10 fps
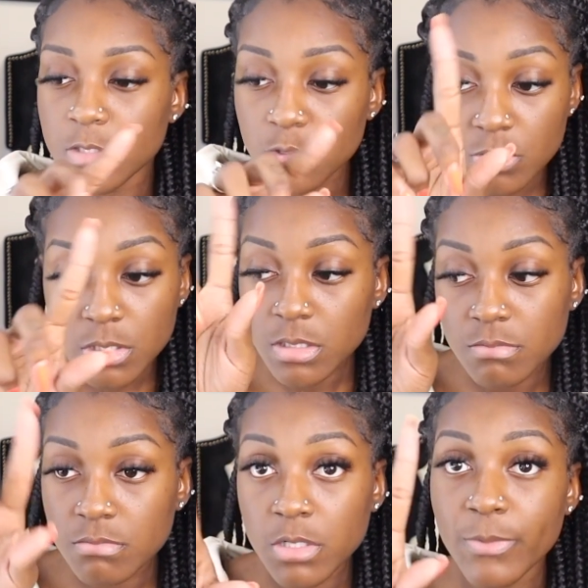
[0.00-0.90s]
you
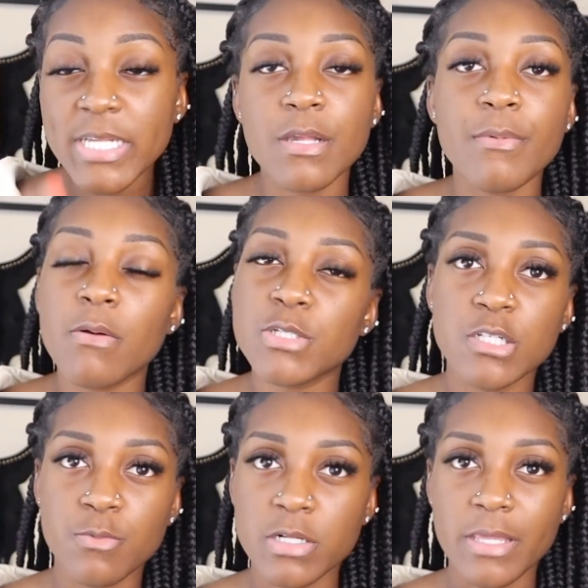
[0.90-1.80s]
just erase them. I wish
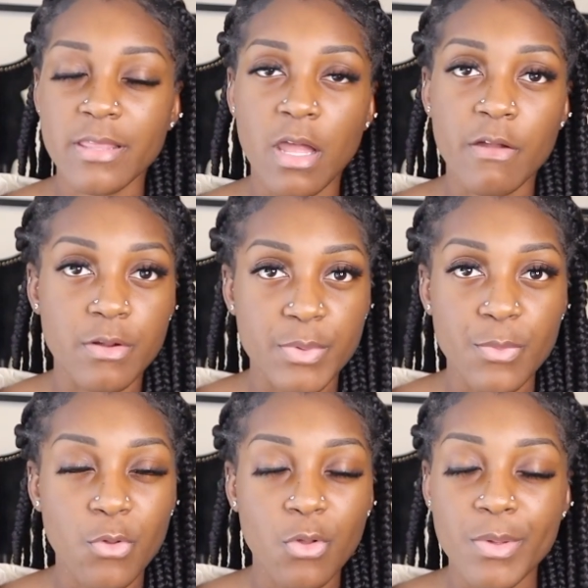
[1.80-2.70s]
it worked like that for people,